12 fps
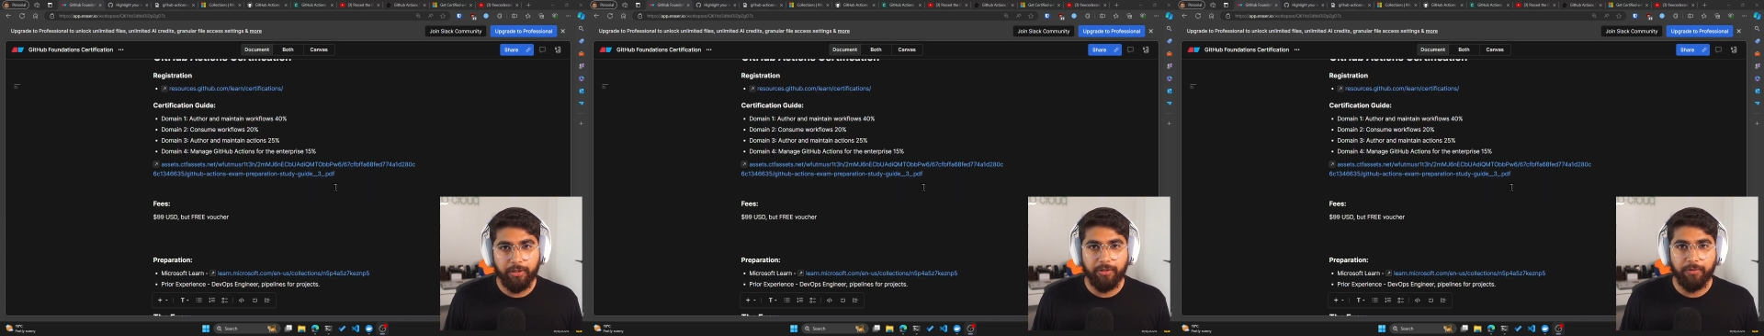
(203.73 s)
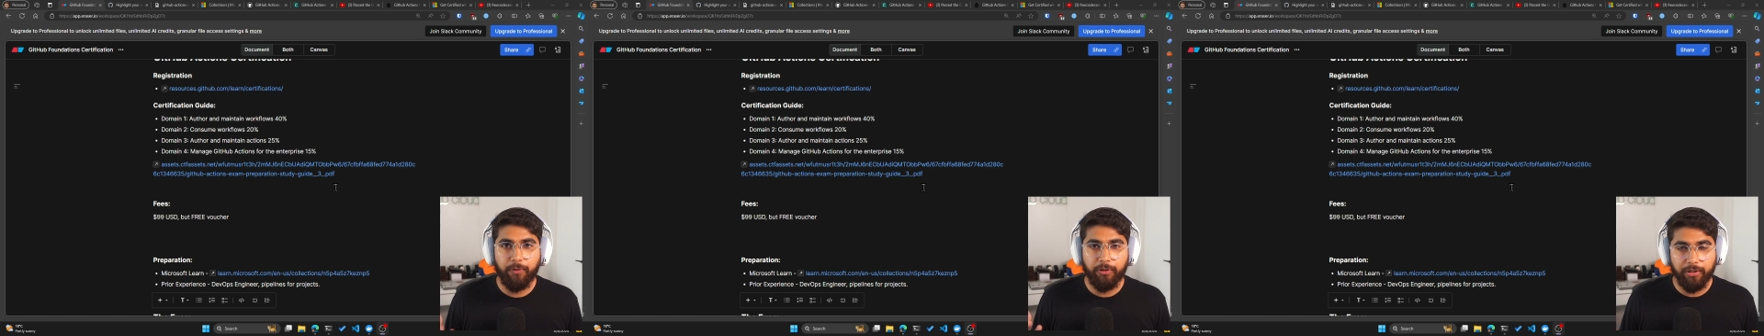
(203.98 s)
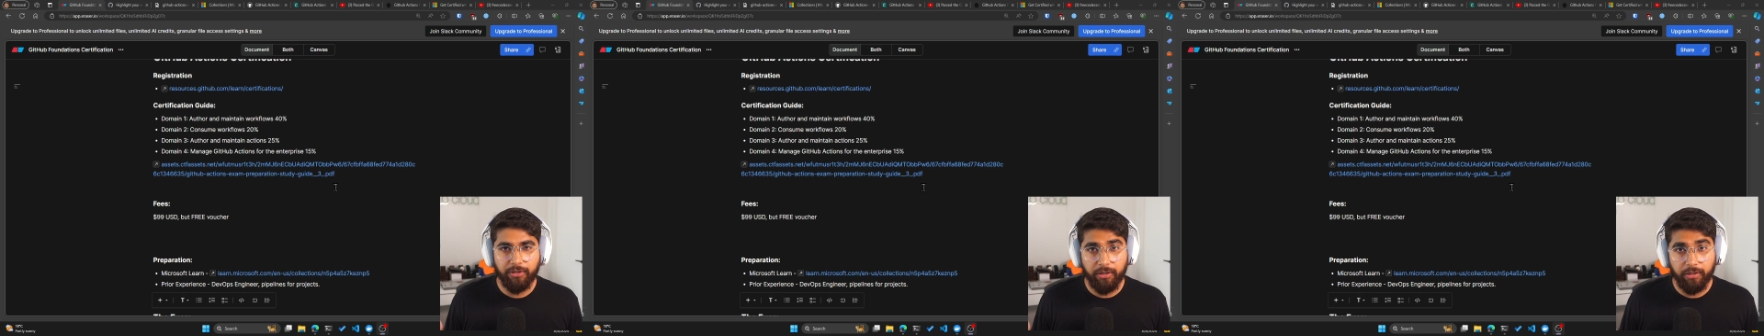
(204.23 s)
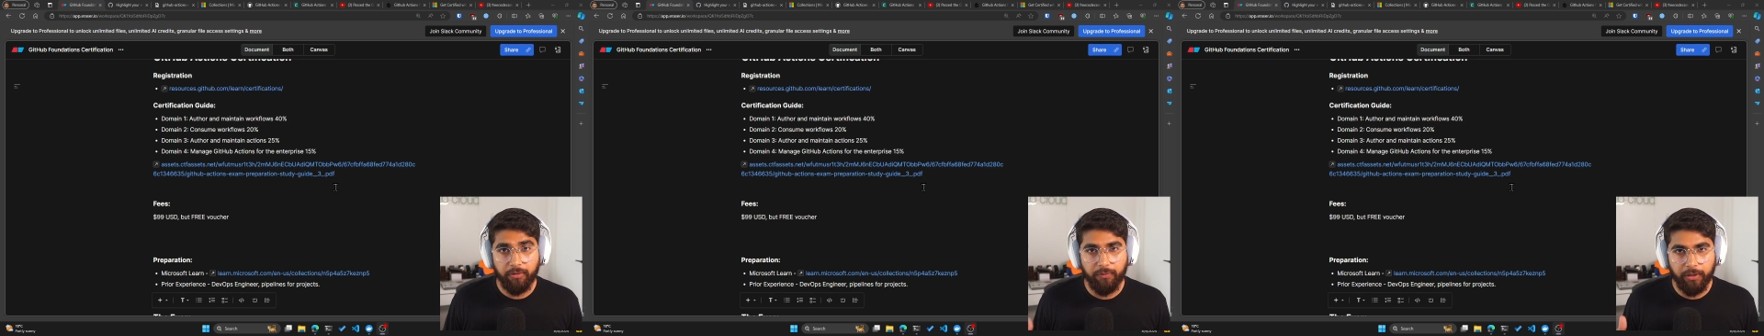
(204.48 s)
for this
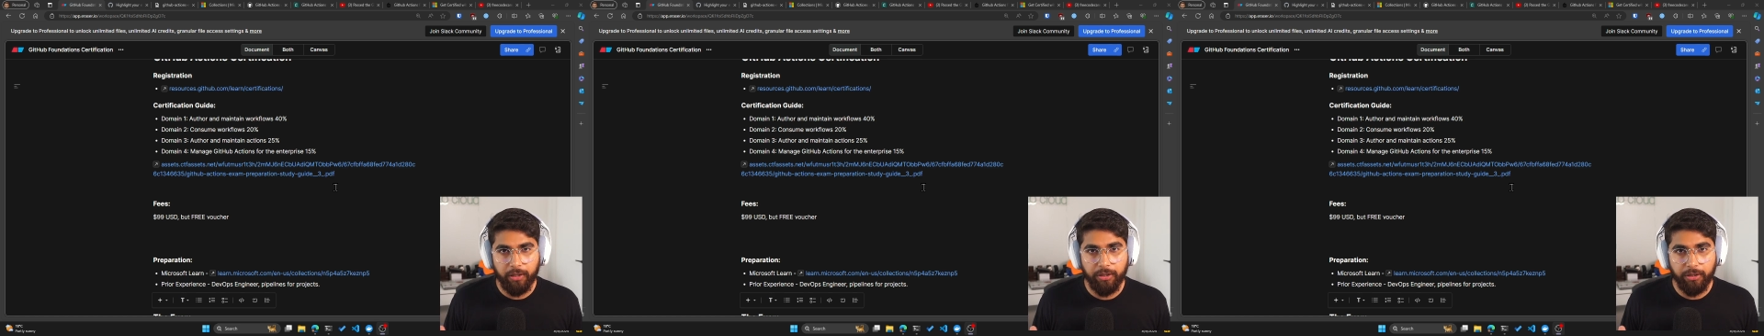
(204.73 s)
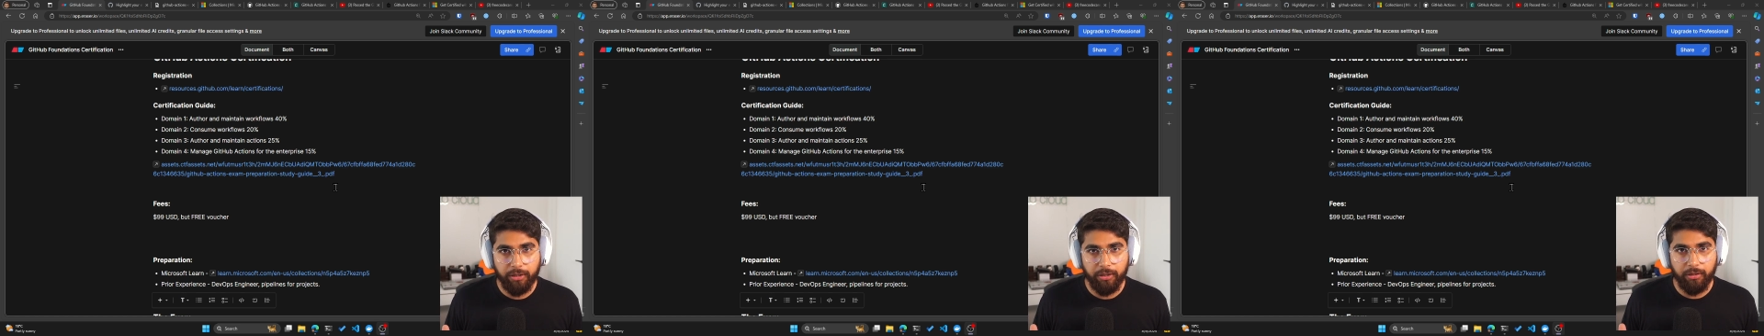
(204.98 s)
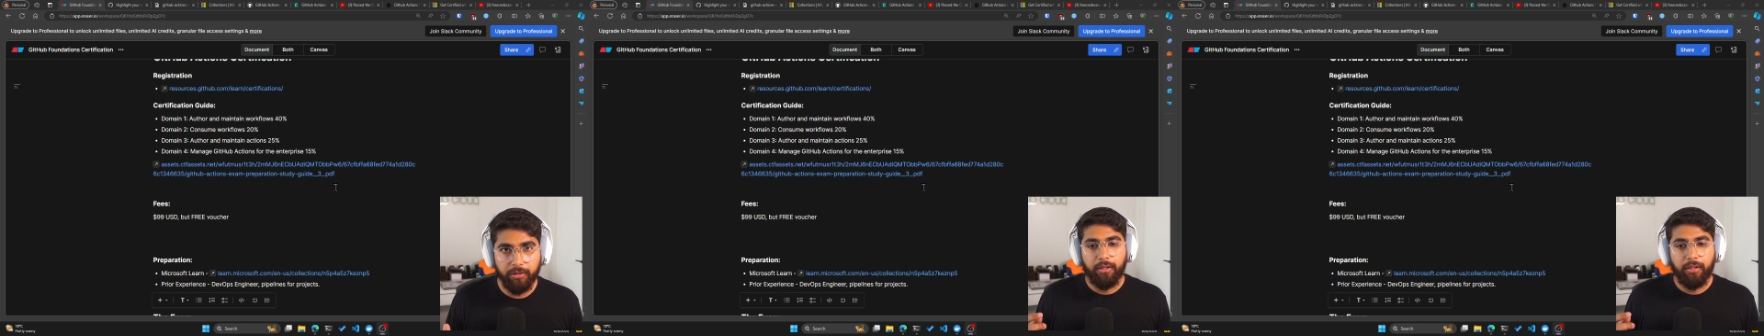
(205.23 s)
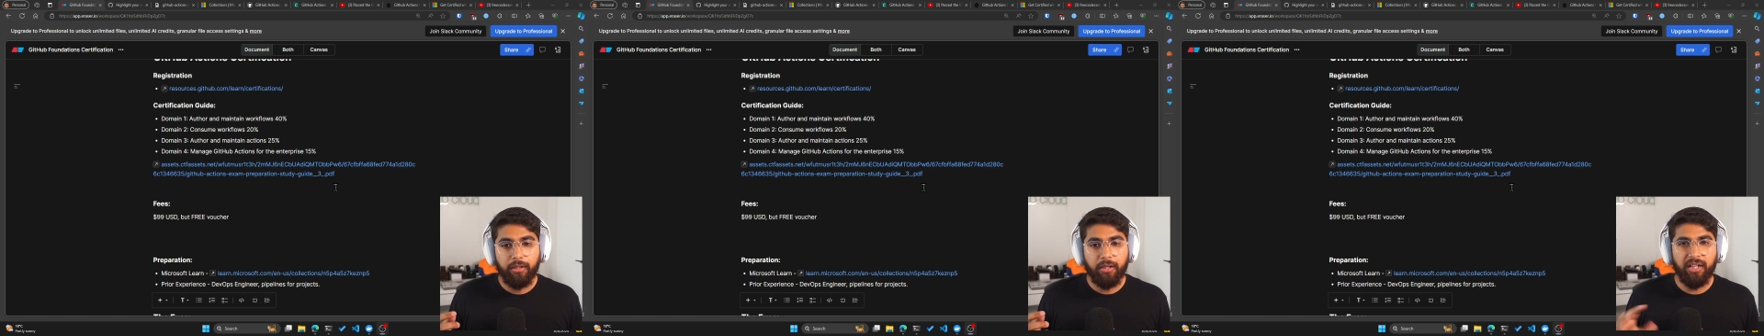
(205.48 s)
certification,
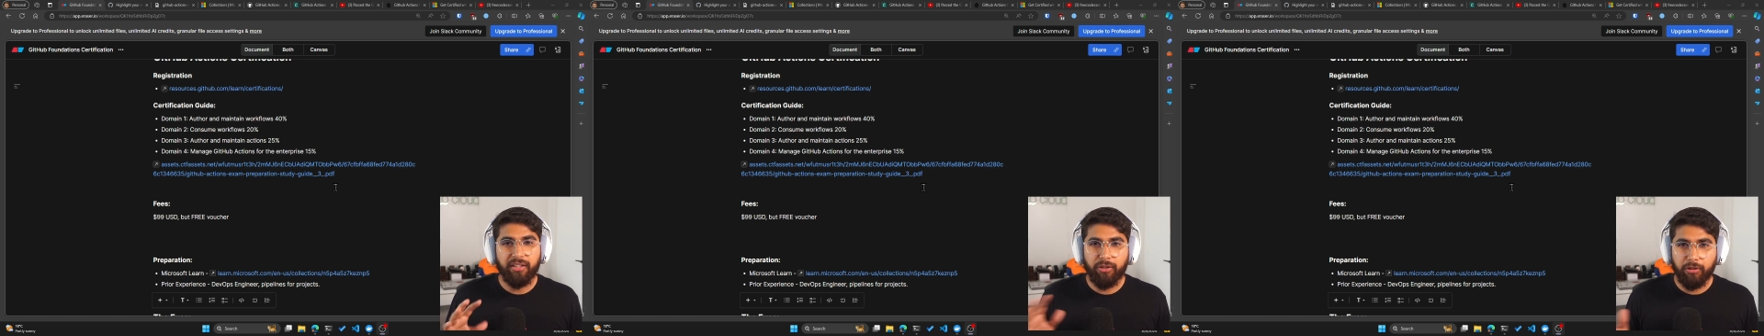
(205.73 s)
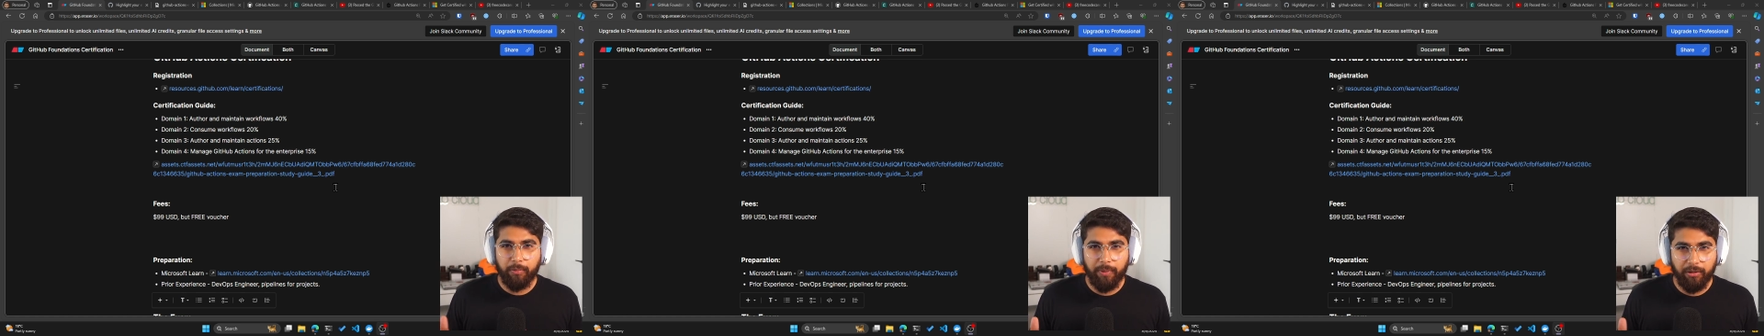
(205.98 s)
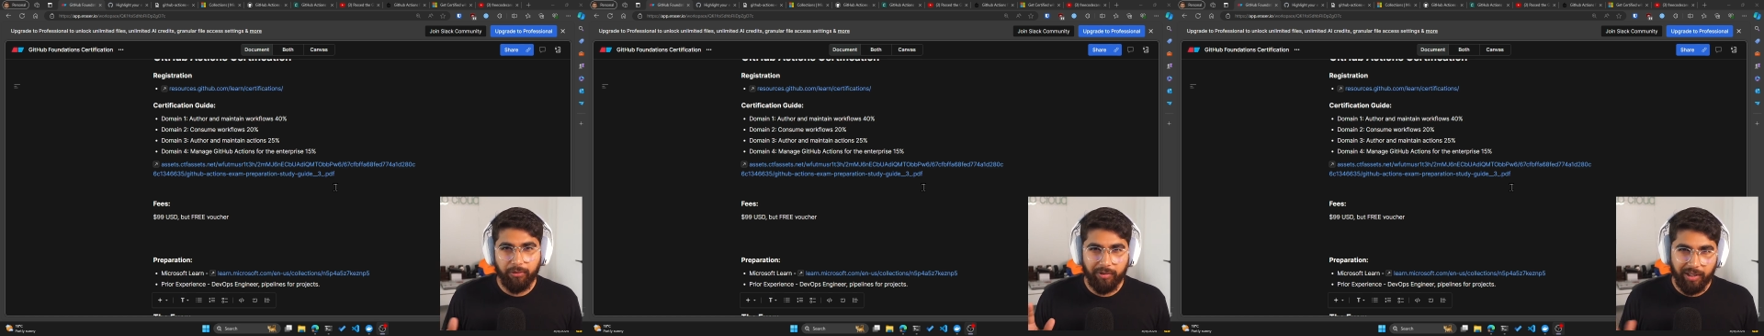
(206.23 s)
I took about